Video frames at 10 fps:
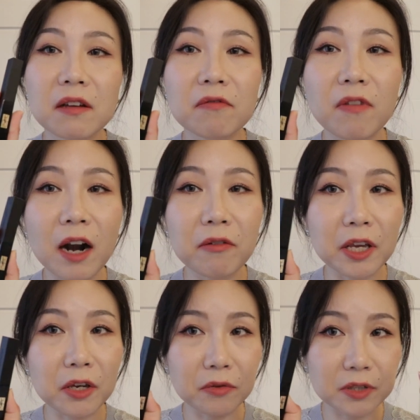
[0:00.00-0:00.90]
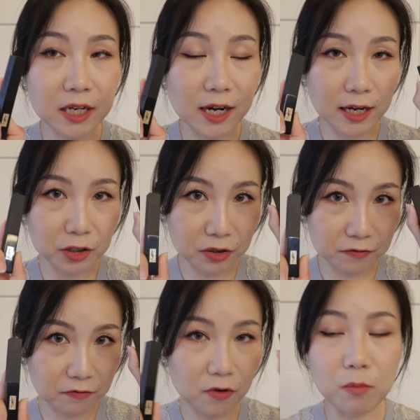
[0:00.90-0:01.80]
very good
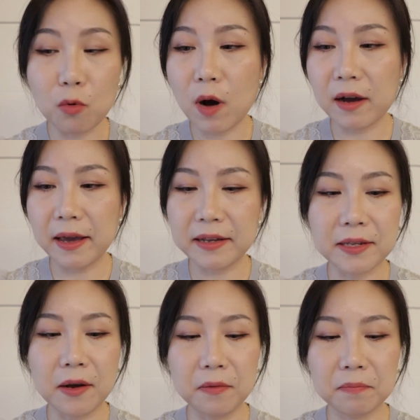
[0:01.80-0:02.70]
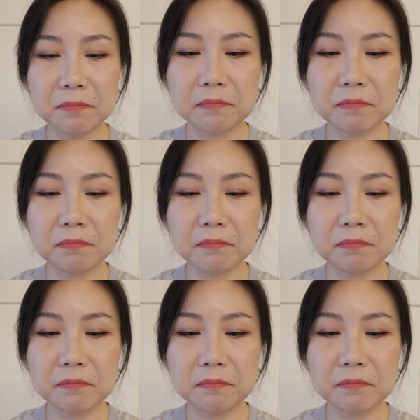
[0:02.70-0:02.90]
collection from YSL.